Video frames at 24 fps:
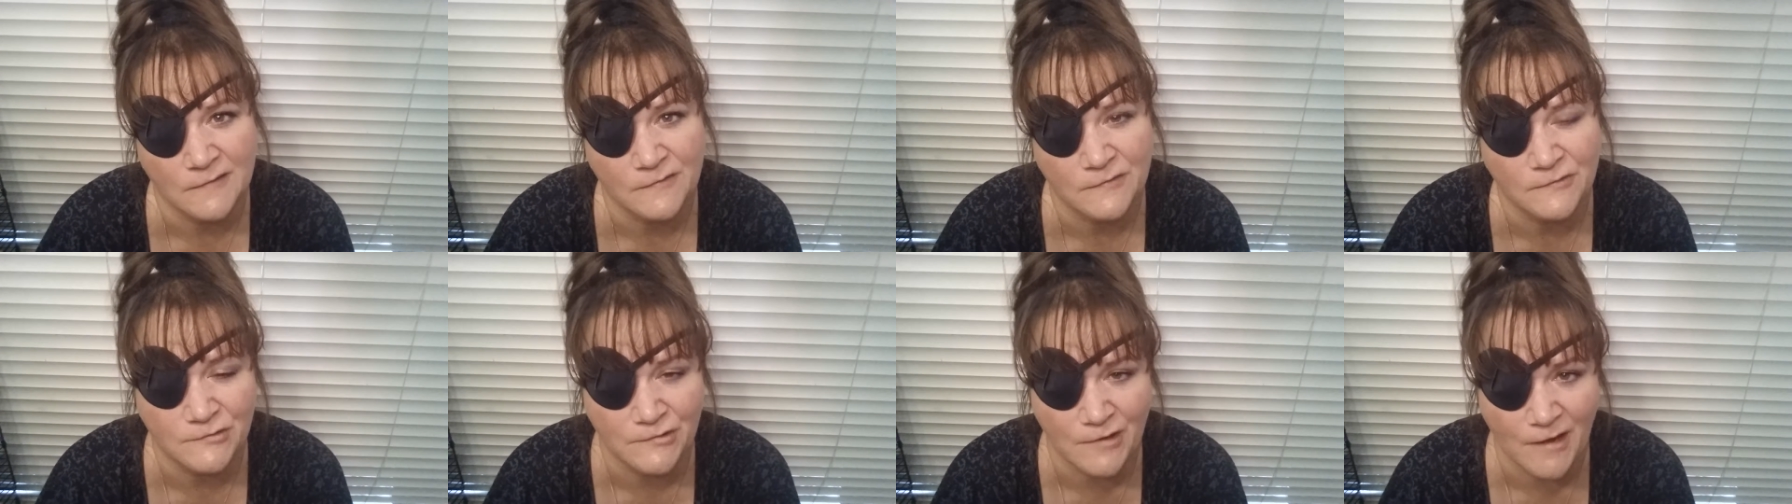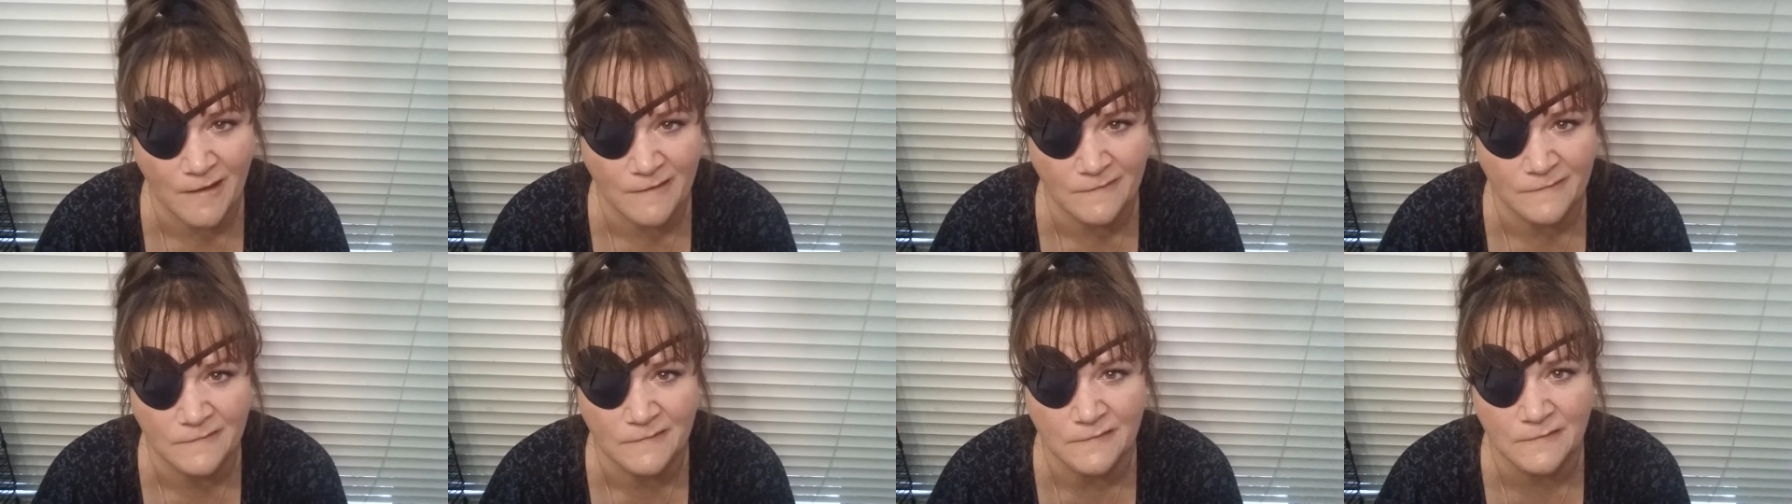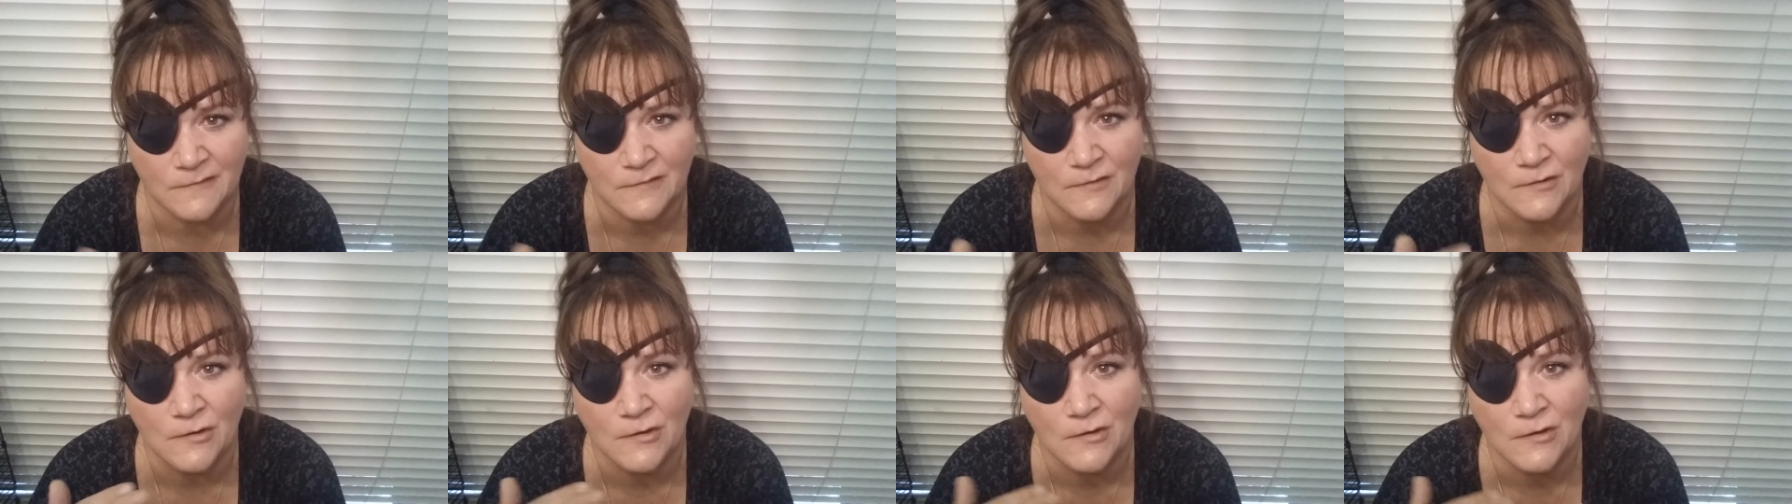stress
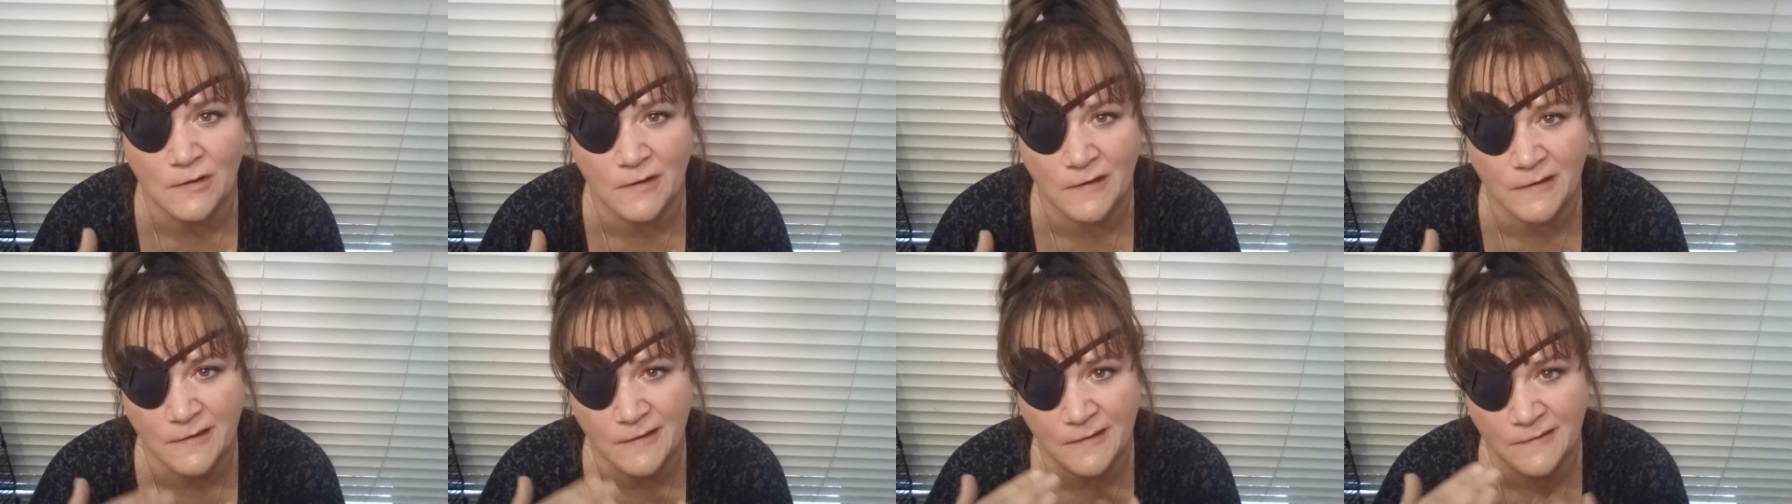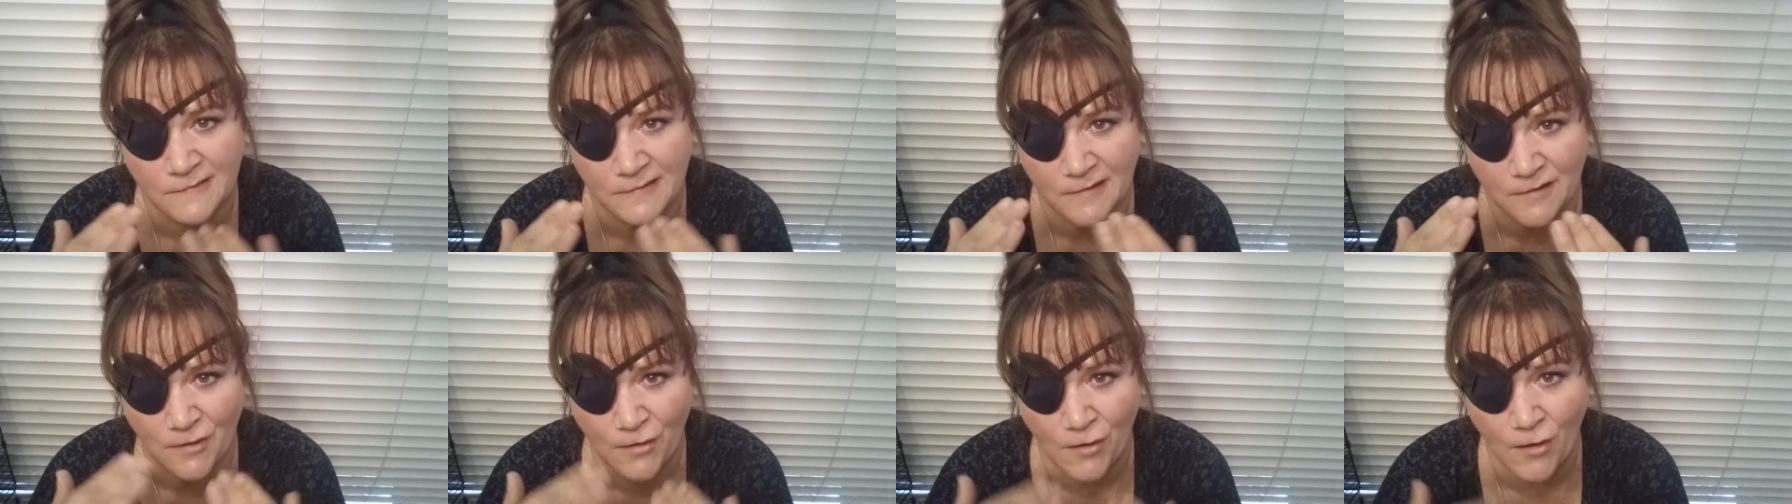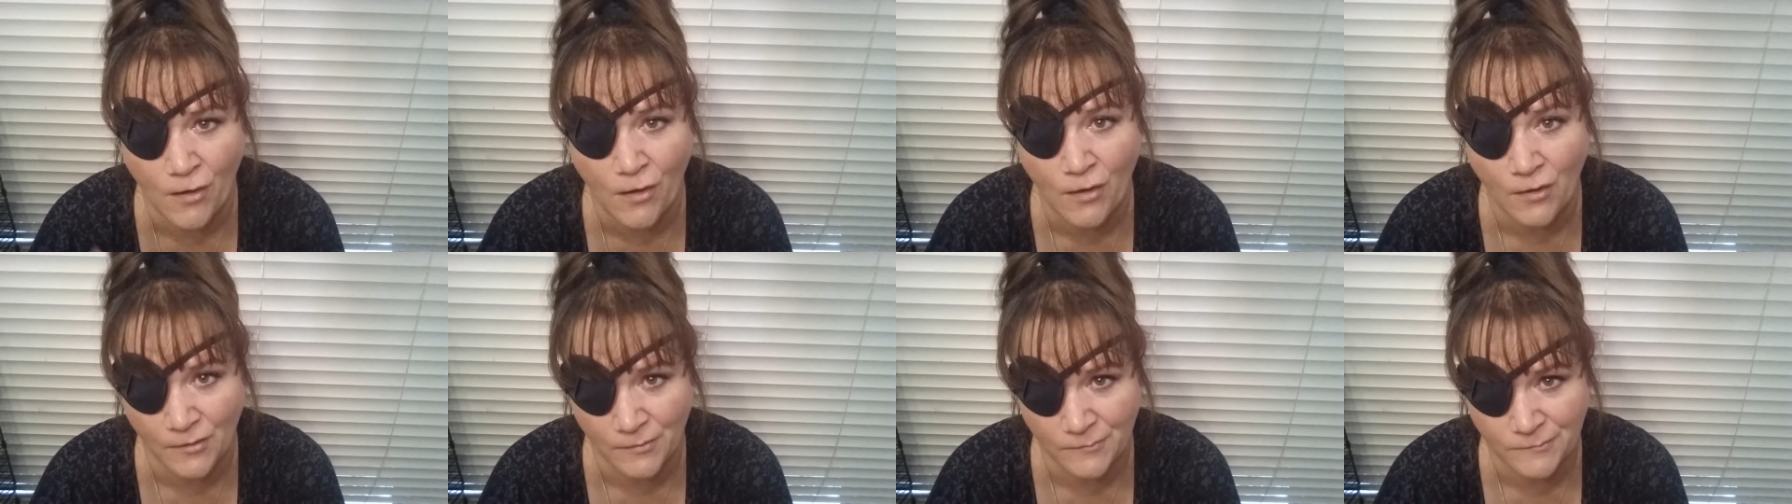because it
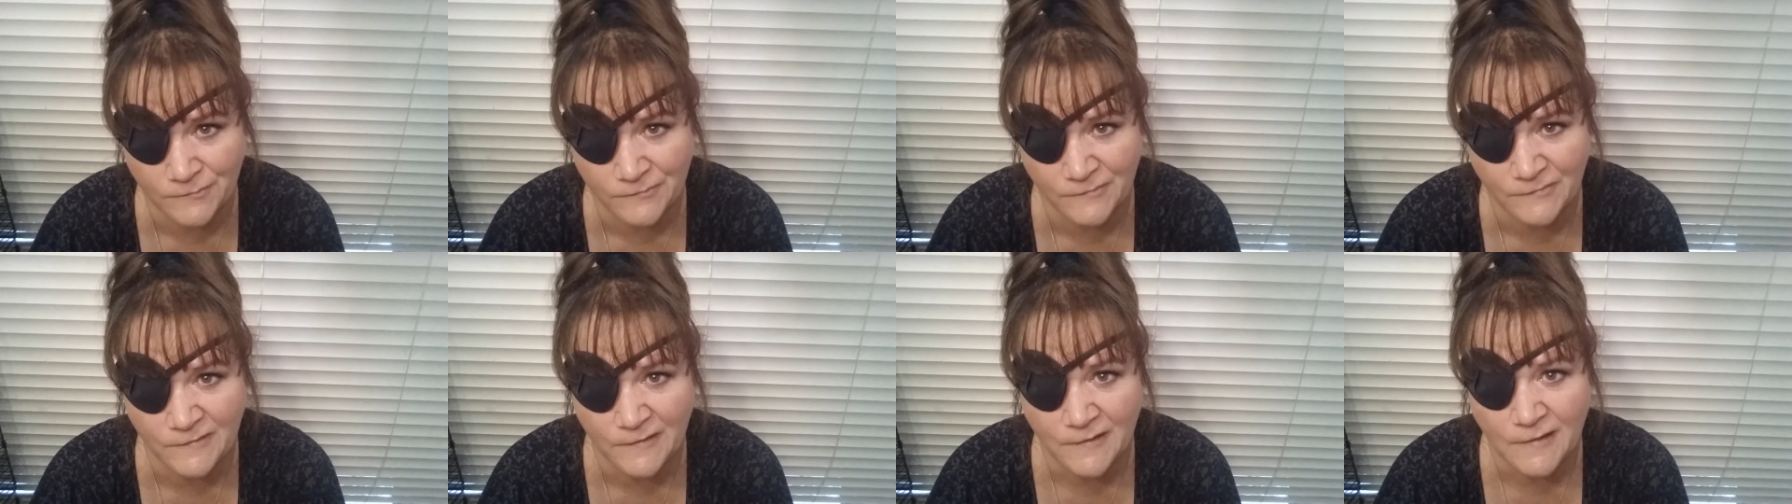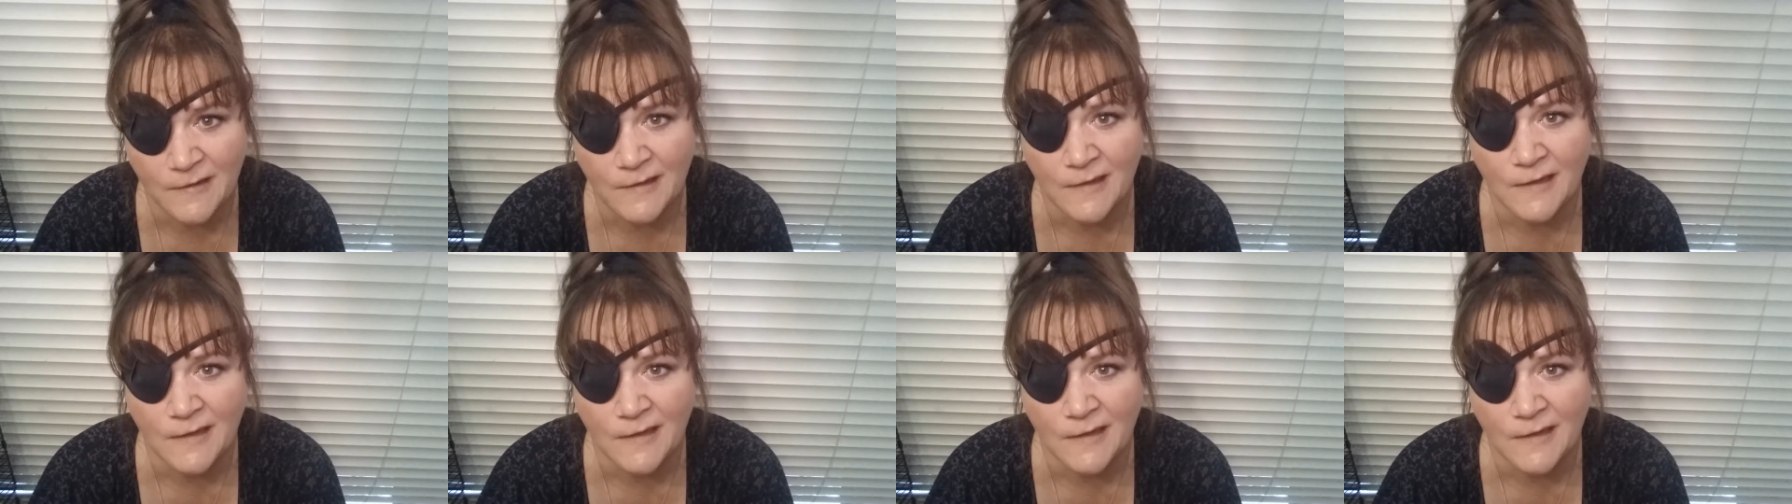calms